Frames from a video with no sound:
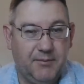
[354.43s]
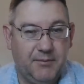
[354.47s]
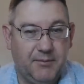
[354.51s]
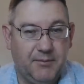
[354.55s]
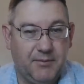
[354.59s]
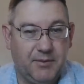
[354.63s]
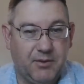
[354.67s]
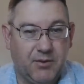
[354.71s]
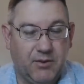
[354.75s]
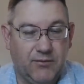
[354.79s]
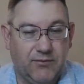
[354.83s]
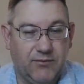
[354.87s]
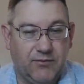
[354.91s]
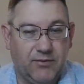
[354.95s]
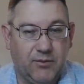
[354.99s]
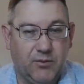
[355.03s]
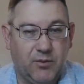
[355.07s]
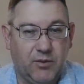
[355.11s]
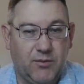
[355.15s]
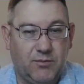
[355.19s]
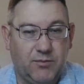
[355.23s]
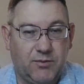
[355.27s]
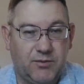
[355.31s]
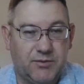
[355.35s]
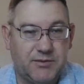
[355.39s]
going from
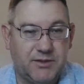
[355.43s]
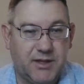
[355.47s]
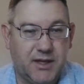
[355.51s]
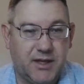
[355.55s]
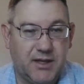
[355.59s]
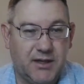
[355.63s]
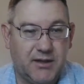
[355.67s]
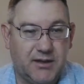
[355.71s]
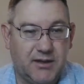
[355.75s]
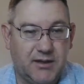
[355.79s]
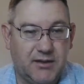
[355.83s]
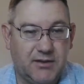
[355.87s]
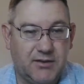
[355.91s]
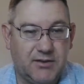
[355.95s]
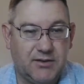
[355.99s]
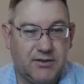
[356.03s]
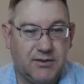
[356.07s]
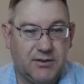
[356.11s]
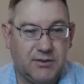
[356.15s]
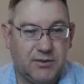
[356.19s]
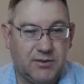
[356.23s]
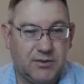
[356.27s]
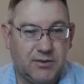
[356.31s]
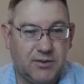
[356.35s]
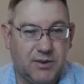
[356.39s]
1%
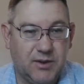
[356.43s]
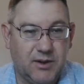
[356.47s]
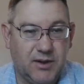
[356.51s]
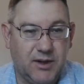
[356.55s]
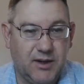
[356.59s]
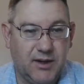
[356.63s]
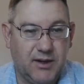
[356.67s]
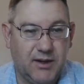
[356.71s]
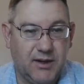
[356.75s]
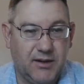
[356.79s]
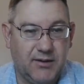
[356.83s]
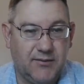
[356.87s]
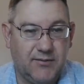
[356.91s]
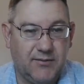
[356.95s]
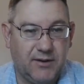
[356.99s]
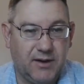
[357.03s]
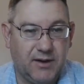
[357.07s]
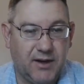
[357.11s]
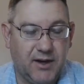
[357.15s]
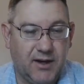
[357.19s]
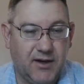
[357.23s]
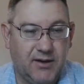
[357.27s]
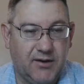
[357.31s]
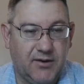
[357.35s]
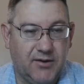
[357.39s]
to even
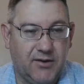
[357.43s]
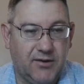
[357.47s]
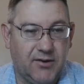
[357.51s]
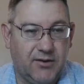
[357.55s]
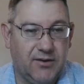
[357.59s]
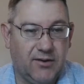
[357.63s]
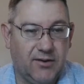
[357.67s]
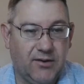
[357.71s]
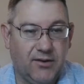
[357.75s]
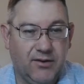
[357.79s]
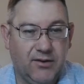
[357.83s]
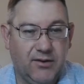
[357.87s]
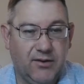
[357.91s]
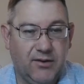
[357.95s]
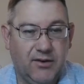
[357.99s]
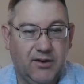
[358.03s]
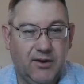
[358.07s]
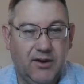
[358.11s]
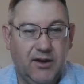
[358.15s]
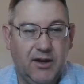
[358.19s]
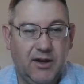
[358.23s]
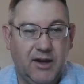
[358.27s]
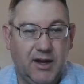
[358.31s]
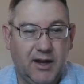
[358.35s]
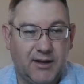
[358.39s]
higher
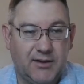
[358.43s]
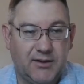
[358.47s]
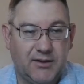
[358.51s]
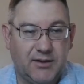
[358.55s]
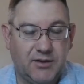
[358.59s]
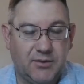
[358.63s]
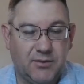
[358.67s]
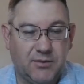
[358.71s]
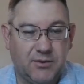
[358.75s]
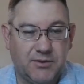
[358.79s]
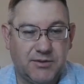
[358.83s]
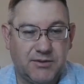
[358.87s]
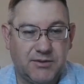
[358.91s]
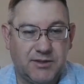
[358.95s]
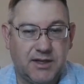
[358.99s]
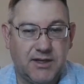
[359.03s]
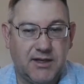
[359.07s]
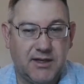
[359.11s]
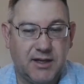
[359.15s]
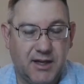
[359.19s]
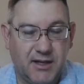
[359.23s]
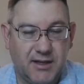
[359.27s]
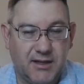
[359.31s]
at 2%.